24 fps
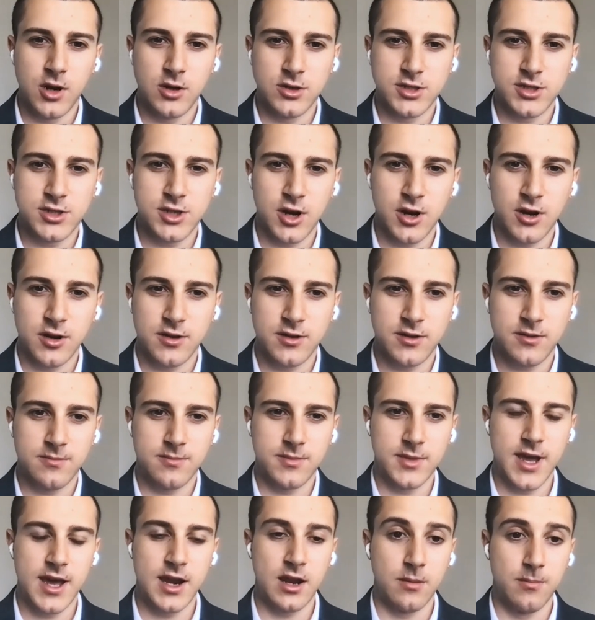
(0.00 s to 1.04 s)
start
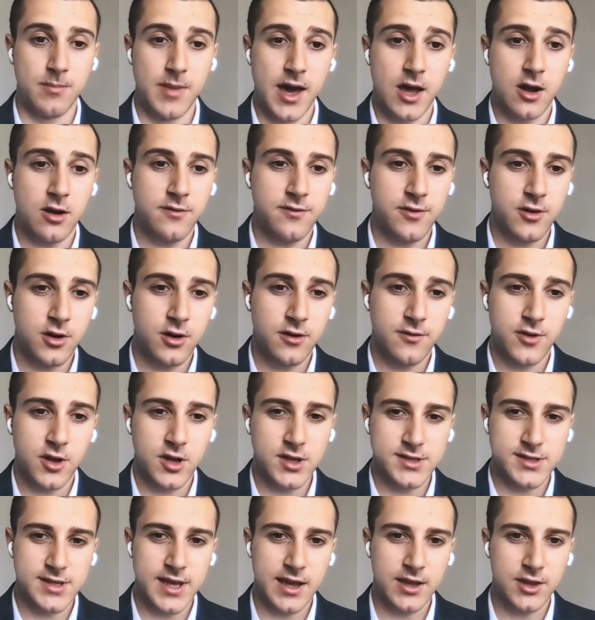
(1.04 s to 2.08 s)
getting better for
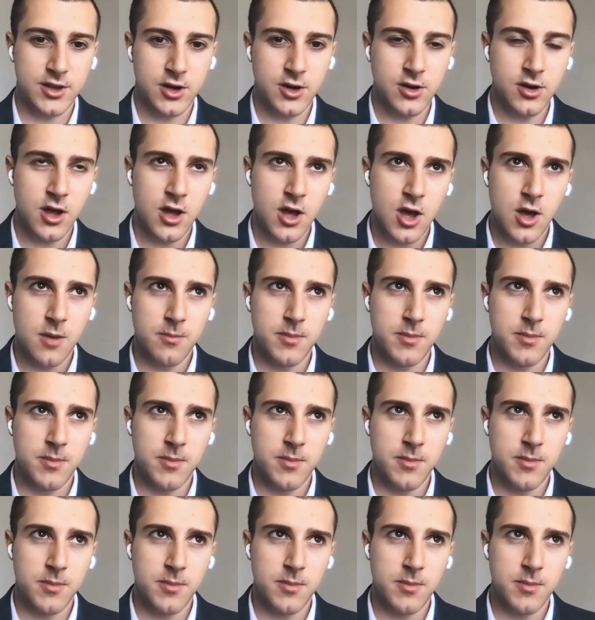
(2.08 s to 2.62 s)
the sector.